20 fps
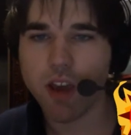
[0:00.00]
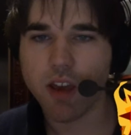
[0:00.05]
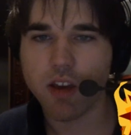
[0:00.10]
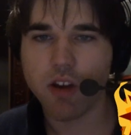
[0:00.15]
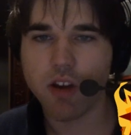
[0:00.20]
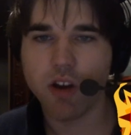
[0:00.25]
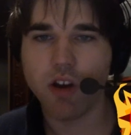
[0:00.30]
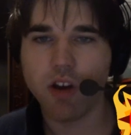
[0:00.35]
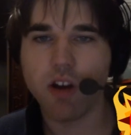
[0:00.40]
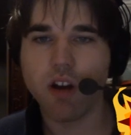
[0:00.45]
It
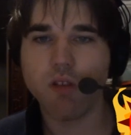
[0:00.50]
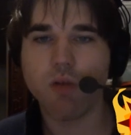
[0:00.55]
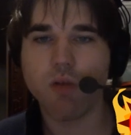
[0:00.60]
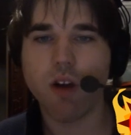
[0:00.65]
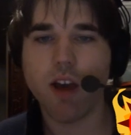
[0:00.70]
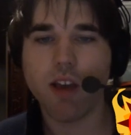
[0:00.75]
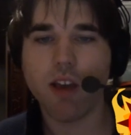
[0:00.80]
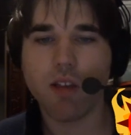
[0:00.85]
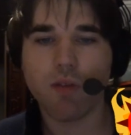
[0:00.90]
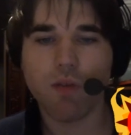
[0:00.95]
could
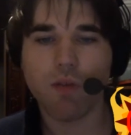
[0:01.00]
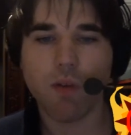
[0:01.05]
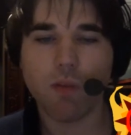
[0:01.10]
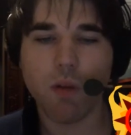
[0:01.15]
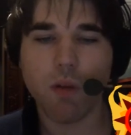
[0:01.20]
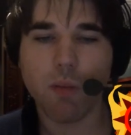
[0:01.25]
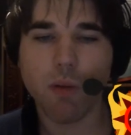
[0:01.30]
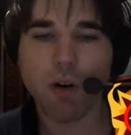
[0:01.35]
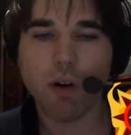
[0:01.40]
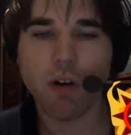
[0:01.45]
arise from
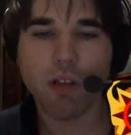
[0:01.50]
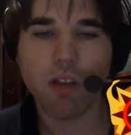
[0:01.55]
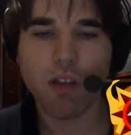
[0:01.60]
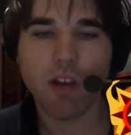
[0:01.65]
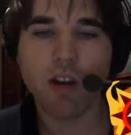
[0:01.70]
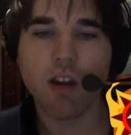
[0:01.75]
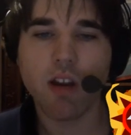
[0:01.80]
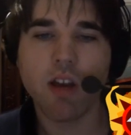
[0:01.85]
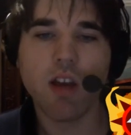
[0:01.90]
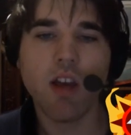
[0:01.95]
the
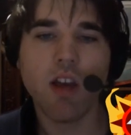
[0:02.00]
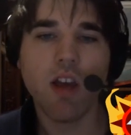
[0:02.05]
Berlin.